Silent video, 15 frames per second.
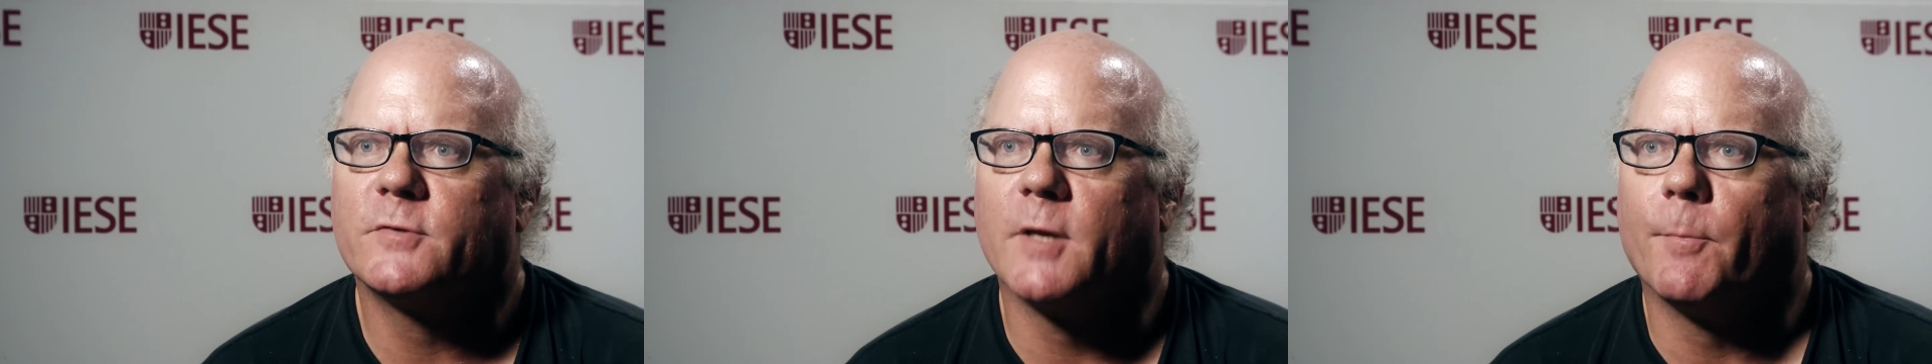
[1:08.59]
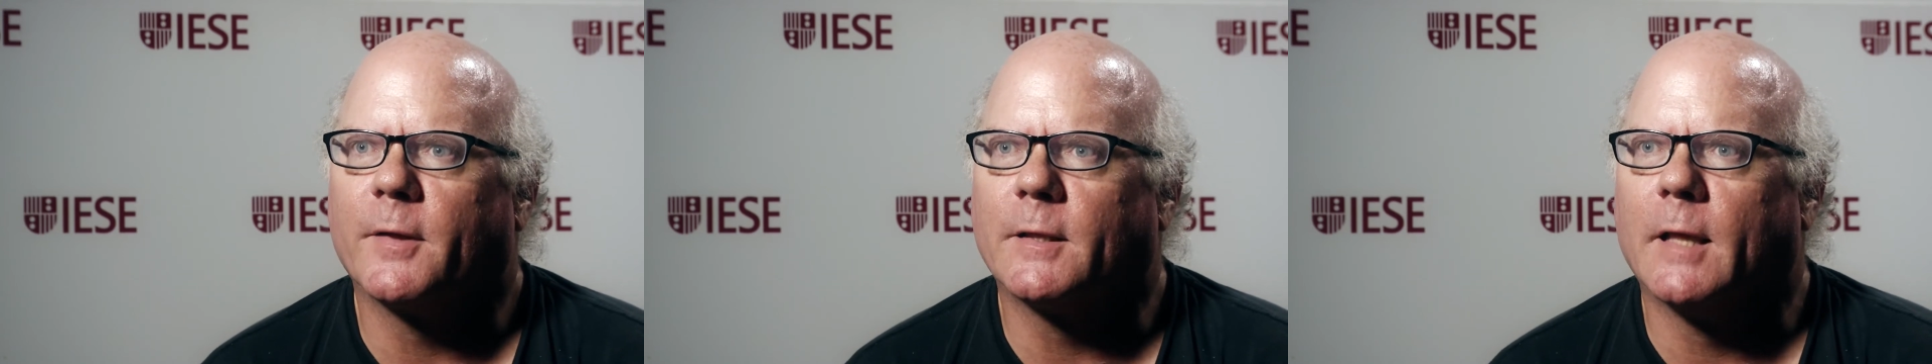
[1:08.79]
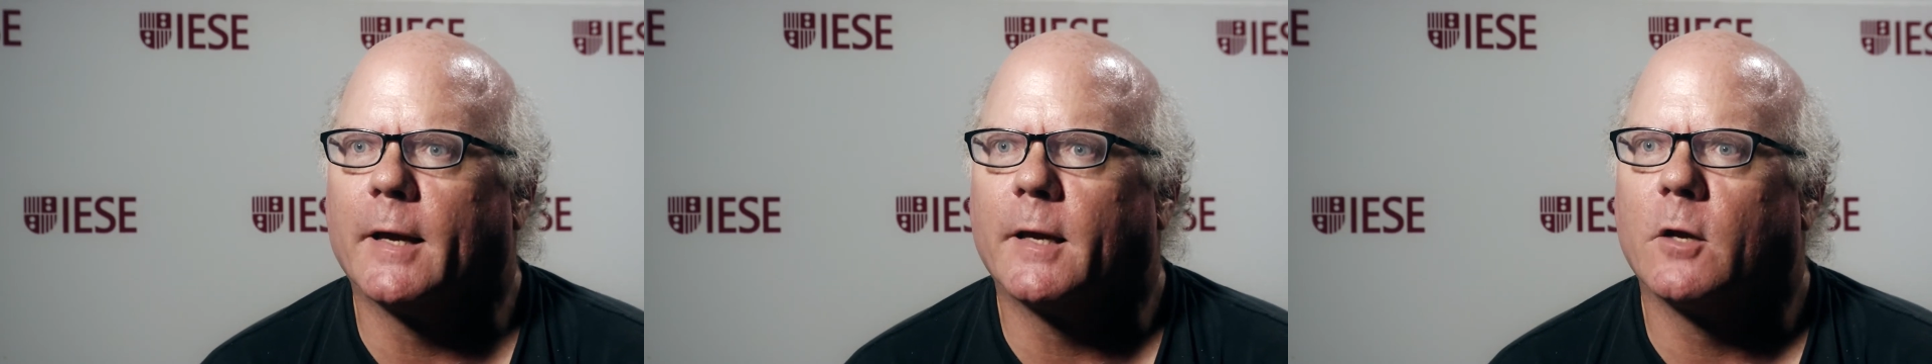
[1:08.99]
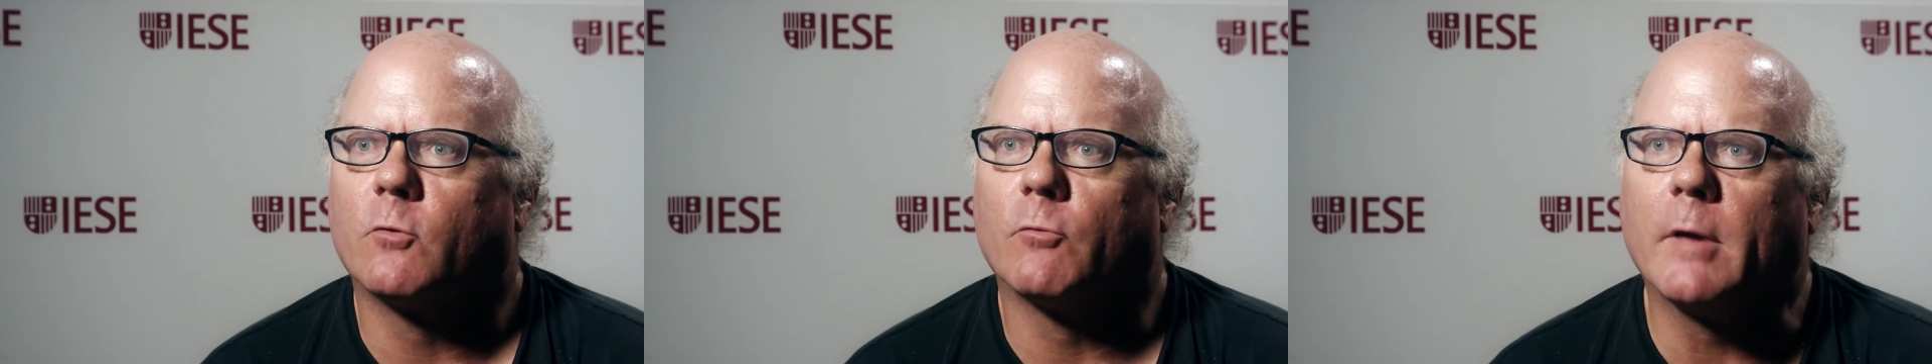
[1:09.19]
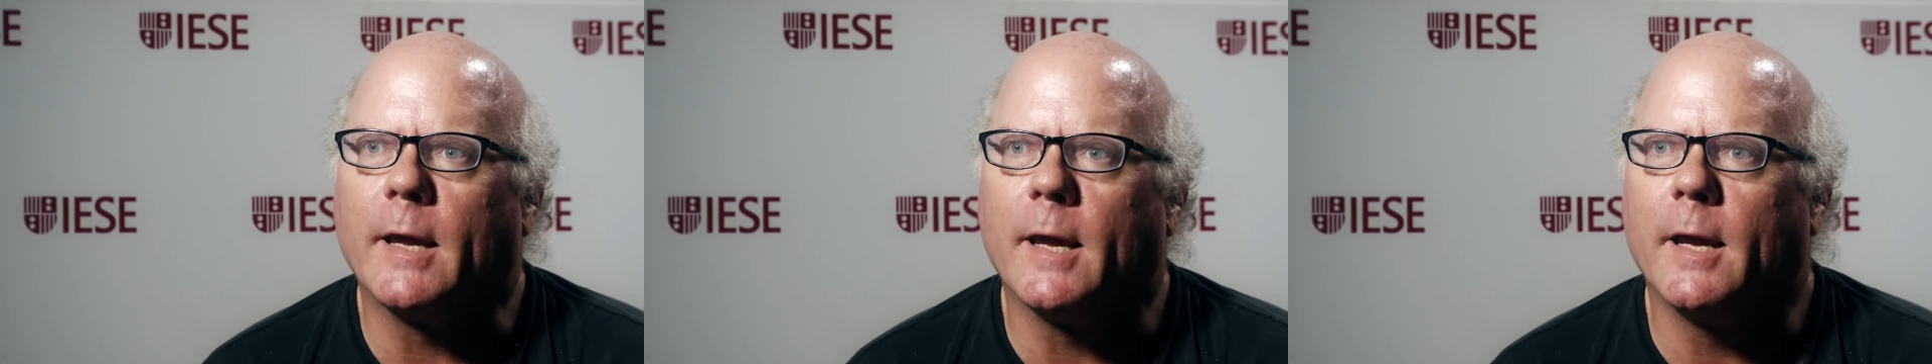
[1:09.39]
something like
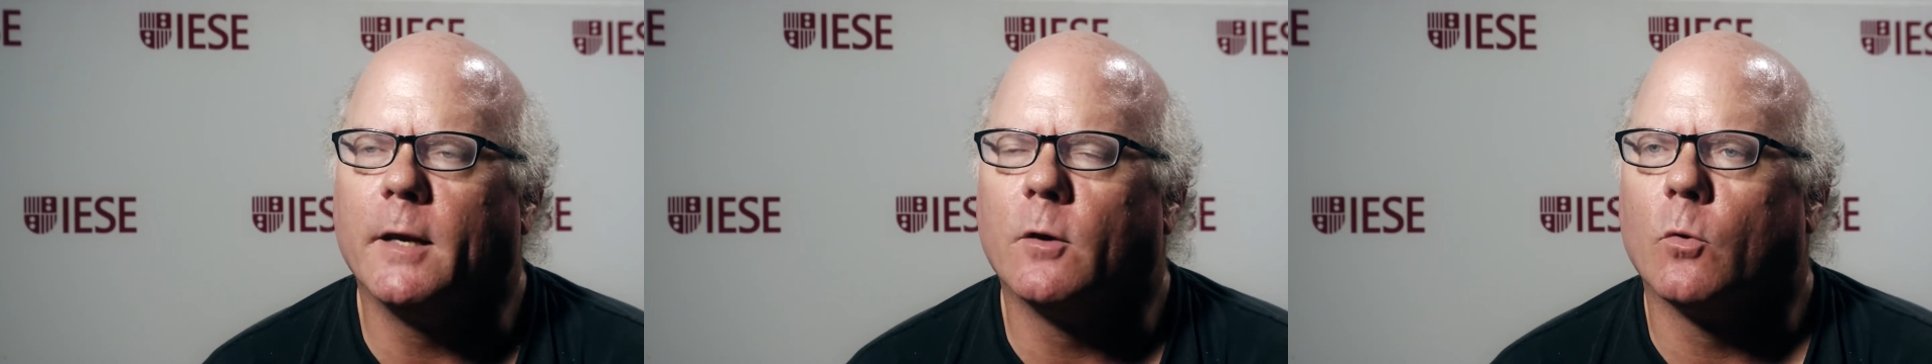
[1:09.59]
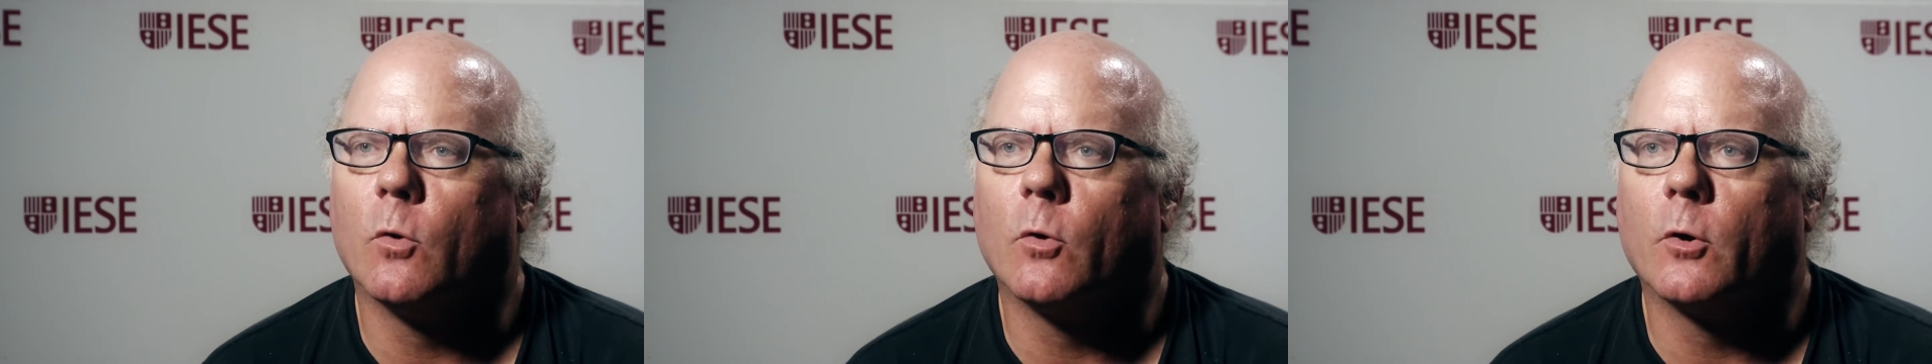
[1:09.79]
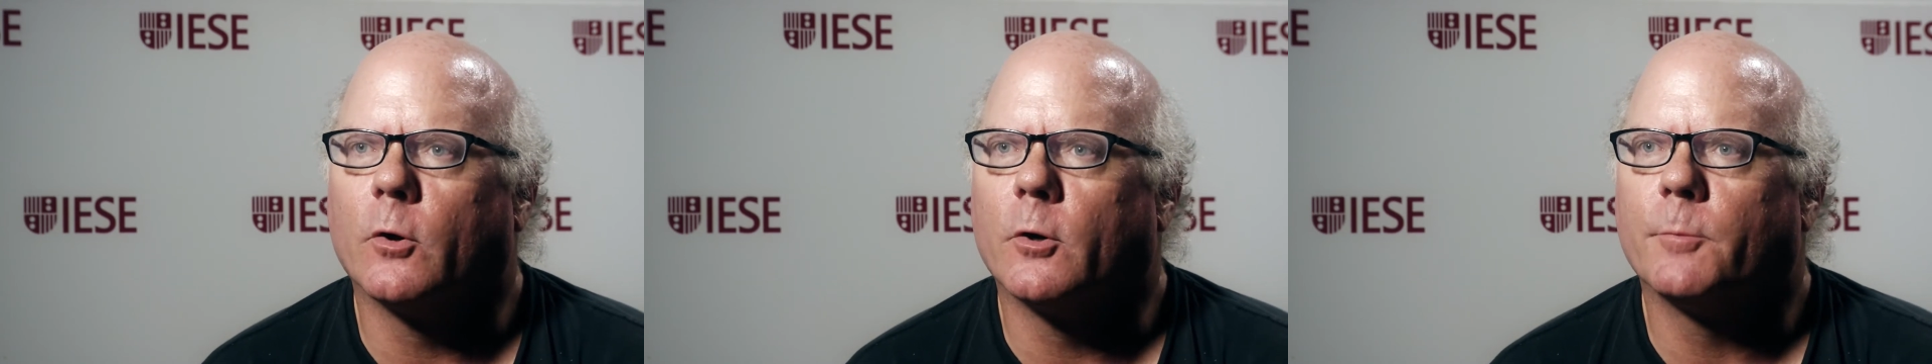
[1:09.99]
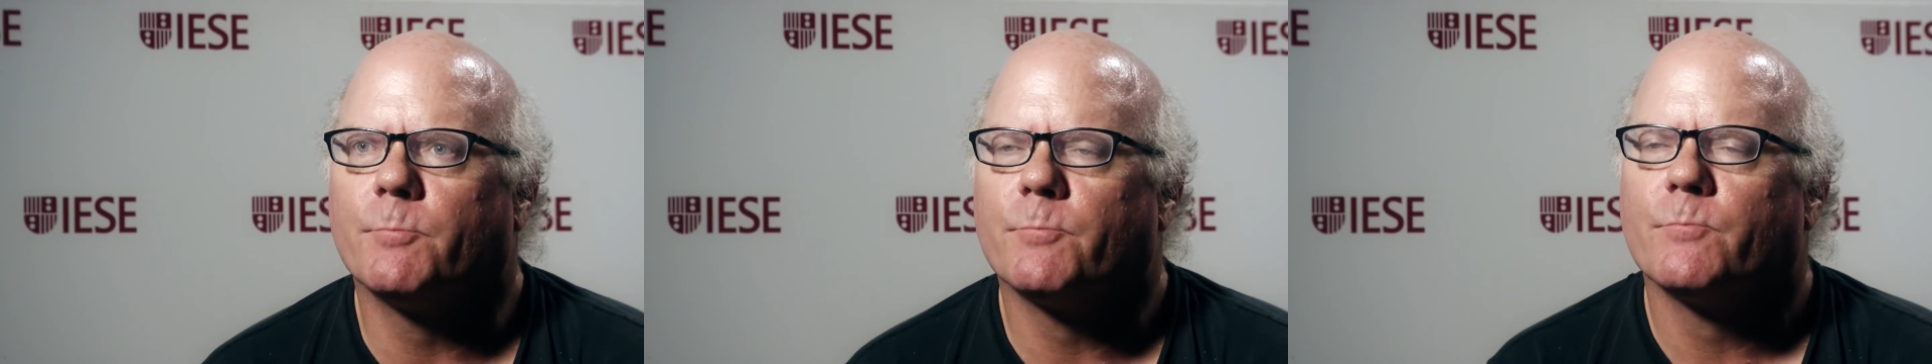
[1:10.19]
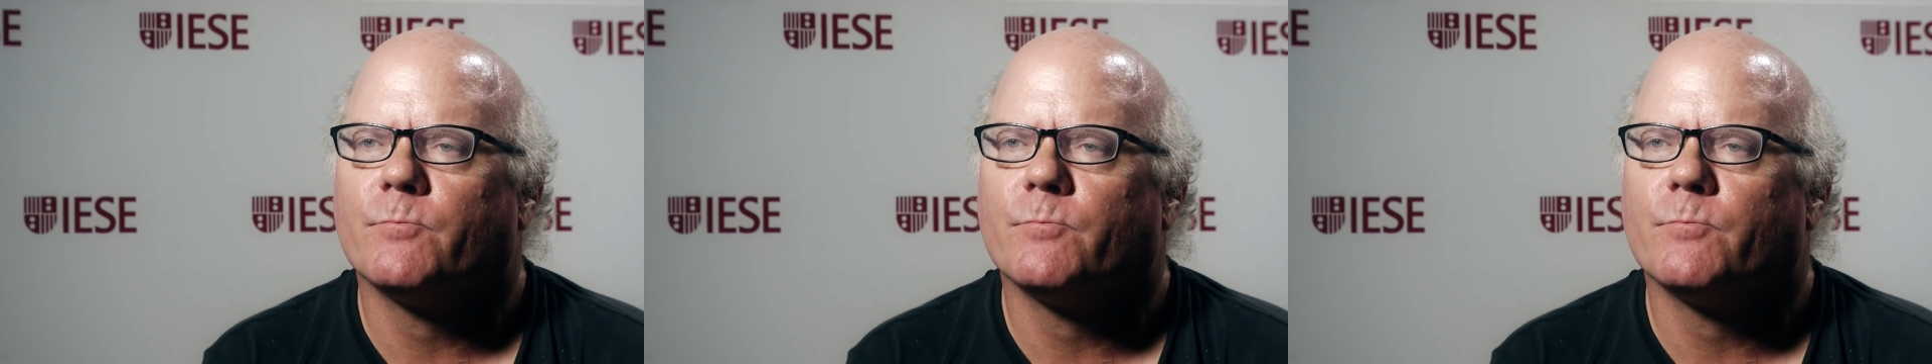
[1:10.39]
greed or